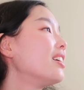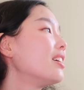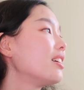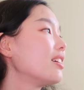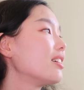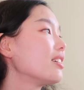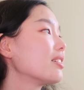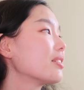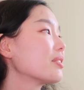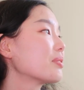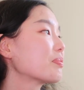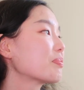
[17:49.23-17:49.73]
I
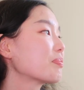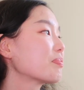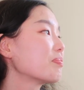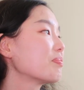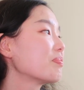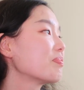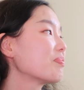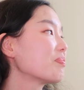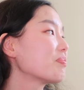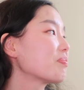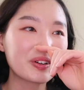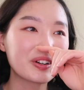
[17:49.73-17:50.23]
have a
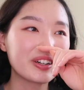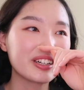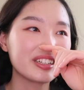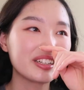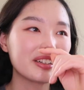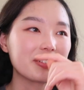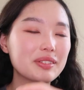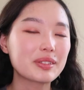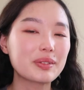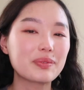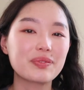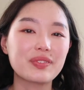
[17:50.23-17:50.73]
Polaroid
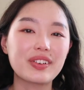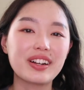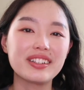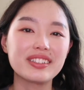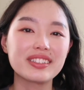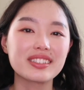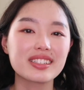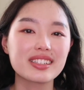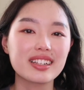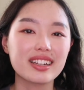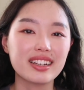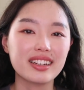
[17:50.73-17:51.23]
of some
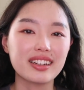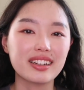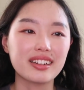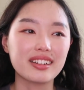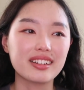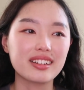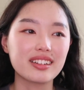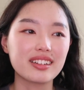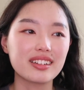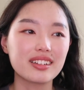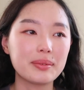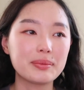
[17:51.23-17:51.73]
friends
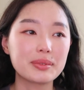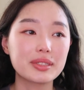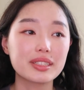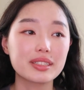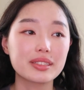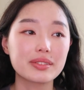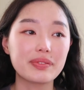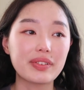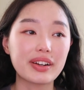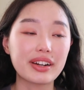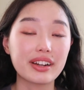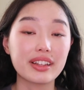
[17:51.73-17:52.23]
and I'm
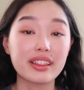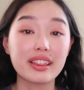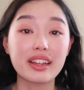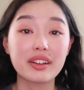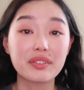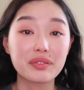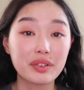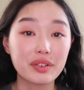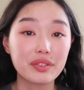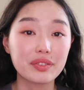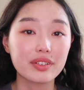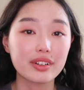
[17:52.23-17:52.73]
just very
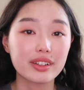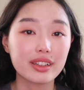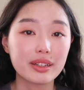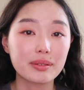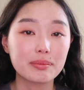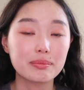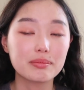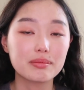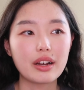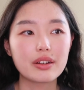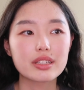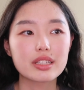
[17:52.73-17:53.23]
thankful for
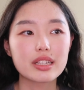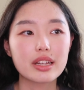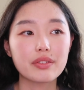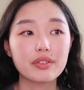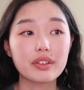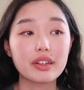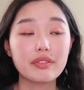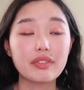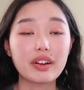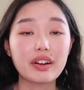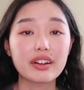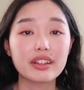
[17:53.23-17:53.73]
them. I was
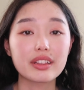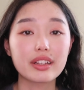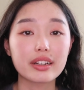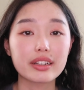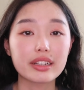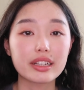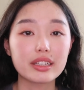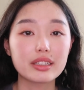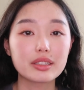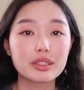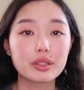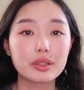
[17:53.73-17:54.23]
definitely very
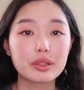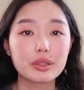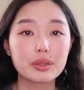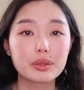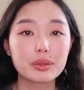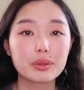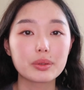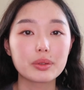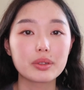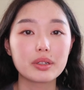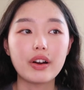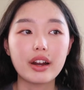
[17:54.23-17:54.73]
lucky
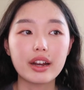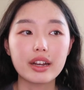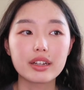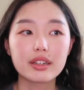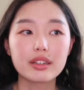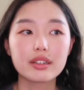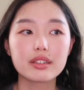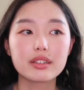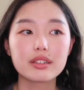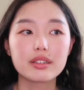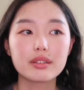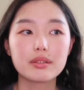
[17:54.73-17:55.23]
to
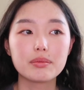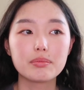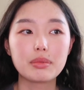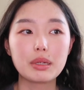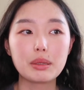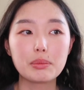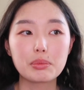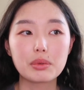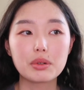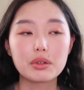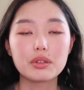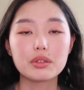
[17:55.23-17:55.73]
find
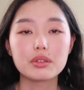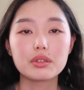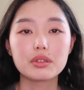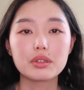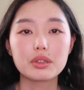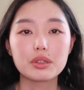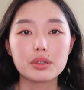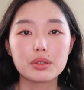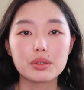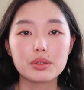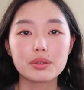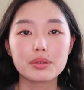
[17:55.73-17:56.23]
people
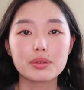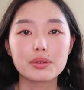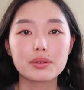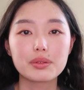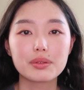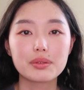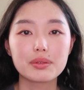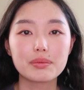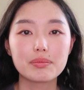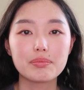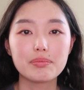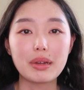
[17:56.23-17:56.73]
who
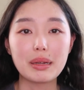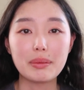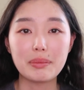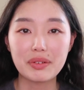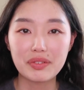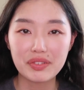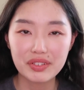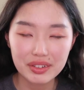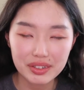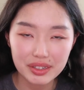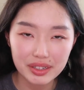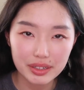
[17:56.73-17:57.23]
made me
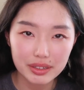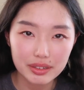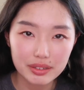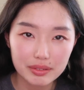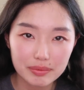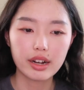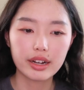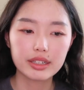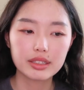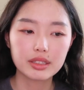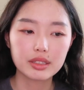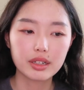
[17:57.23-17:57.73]
feel good.
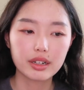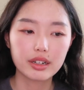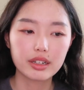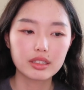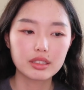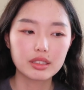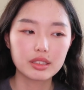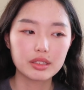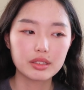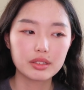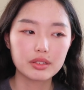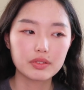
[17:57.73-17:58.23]
I
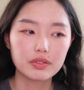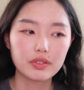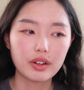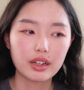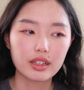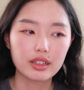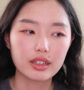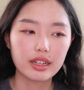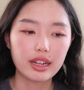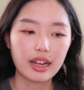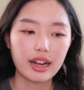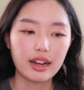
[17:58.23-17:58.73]
started to
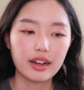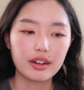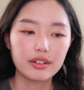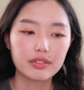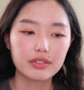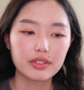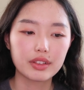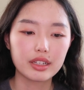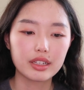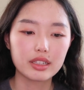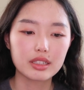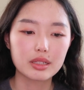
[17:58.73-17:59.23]
finally have
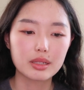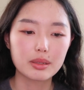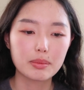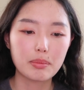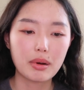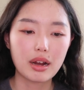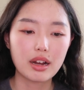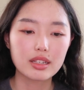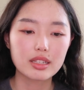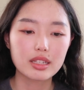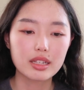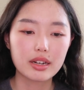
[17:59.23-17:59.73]
these
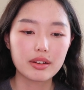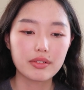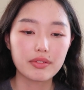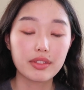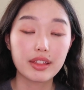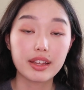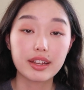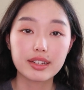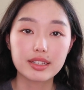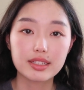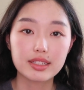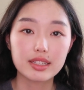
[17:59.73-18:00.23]
positive
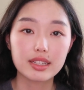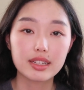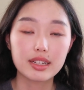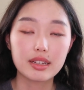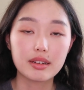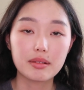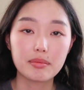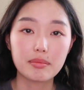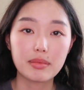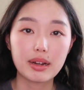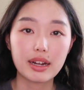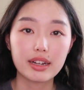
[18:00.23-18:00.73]
things
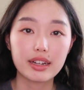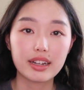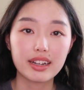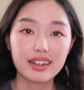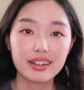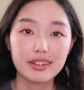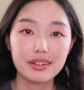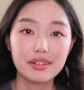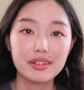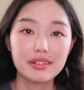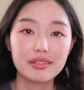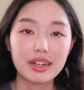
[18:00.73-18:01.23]
in my
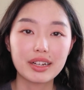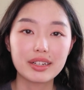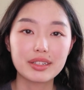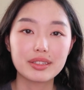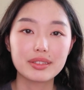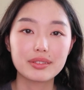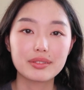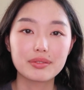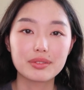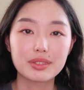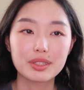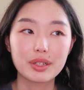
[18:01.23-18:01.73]
head.
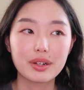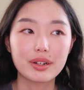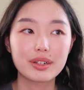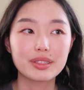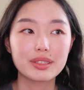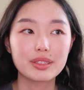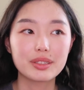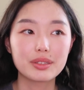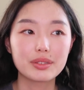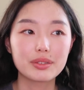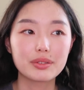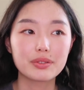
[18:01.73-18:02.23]
I
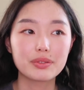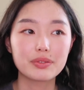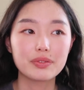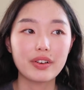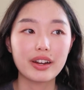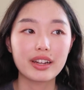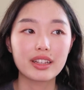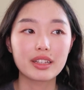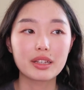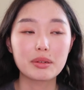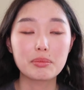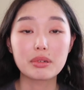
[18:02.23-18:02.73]
started to
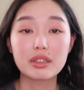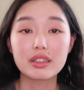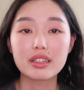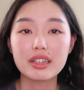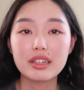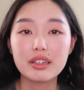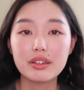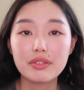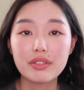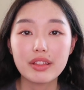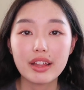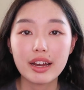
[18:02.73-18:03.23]
finally
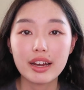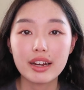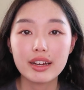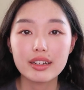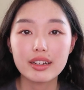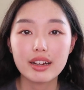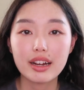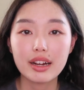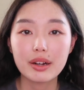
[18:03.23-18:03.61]
believe that